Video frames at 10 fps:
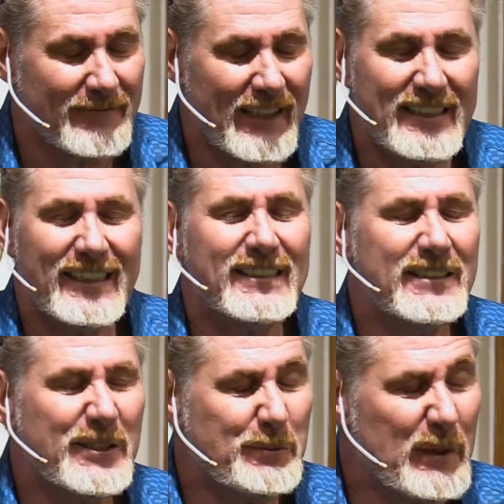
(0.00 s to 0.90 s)
He says,
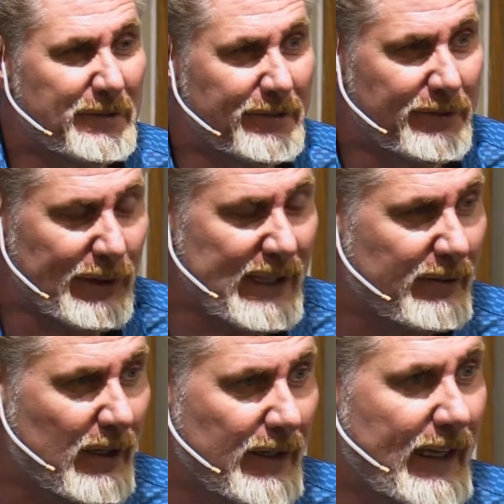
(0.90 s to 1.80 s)
just be free
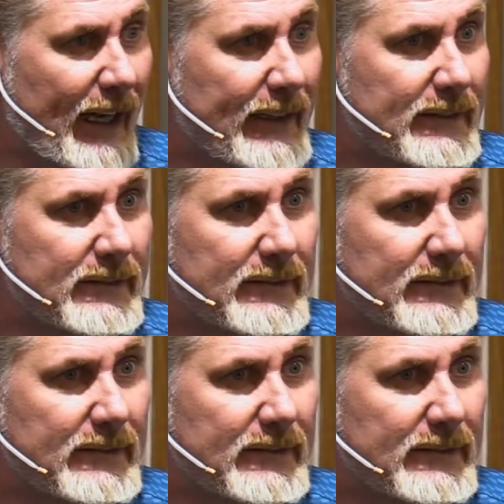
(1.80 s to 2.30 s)
of all that.